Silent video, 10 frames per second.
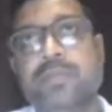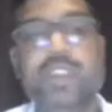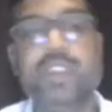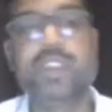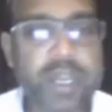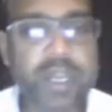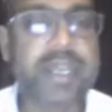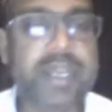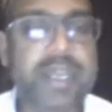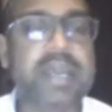We call
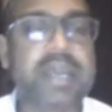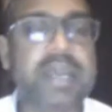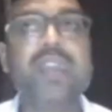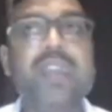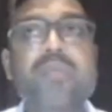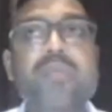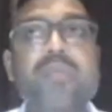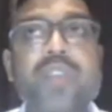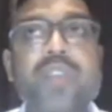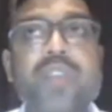it as
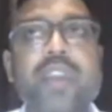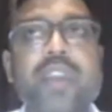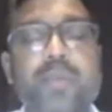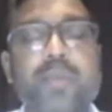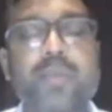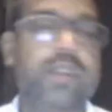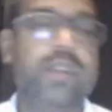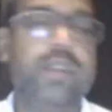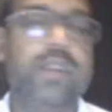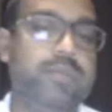unmodified
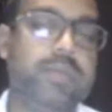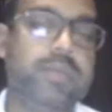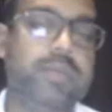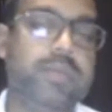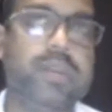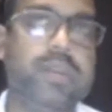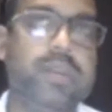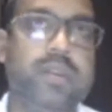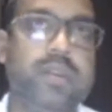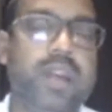opinion.
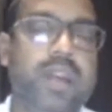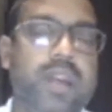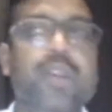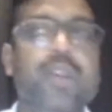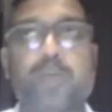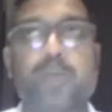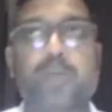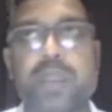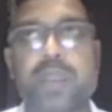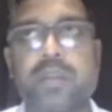Unmodified
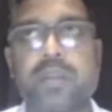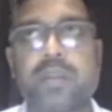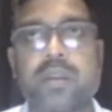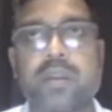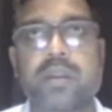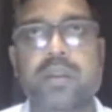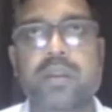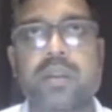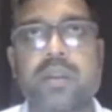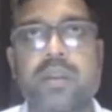opinion.
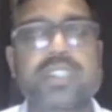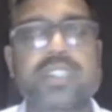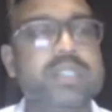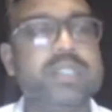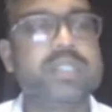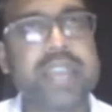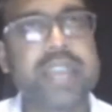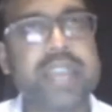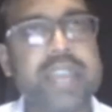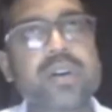So this is there
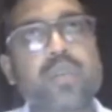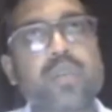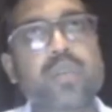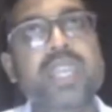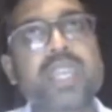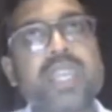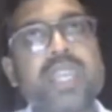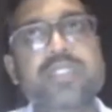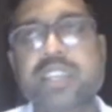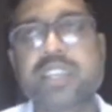in the
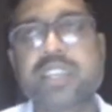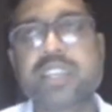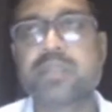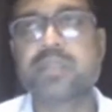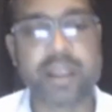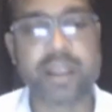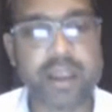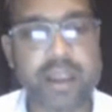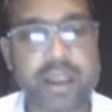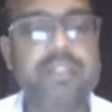opinion section
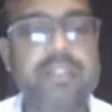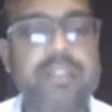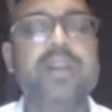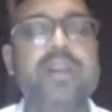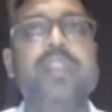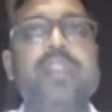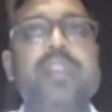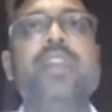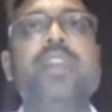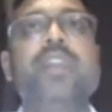paragraph in
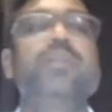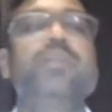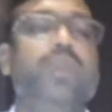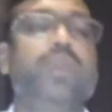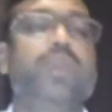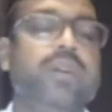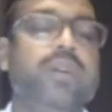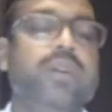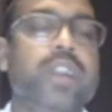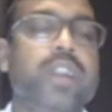auditor's report.
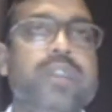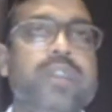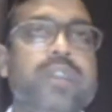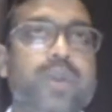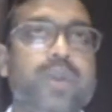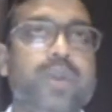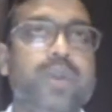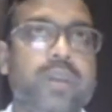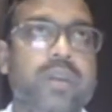Auditor's report.